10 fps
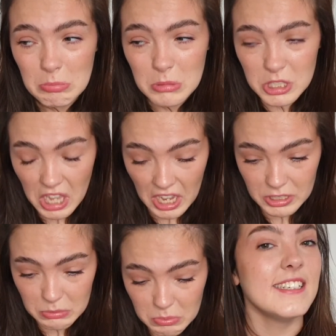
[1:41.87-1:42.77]
Sad.
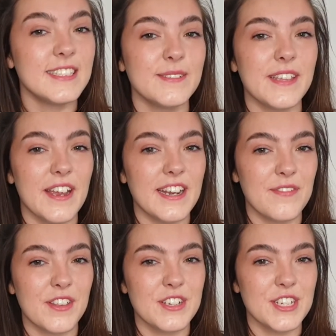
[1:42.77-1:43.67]
So without any
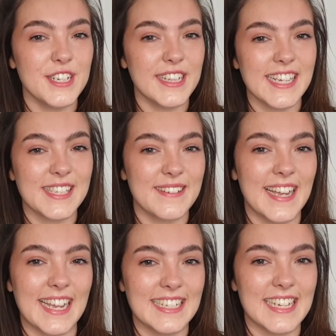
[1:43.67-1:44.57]
further ado, let's go
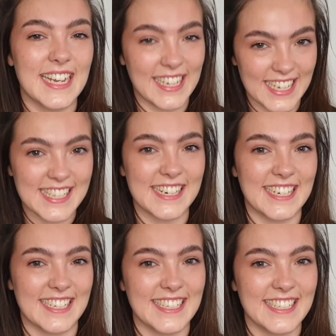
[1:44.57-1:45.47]
ahead and get
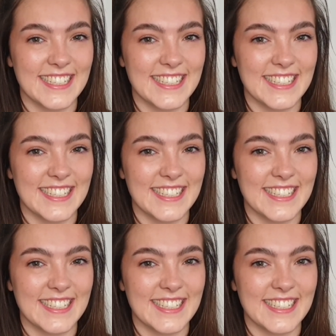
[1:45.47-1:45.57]
started.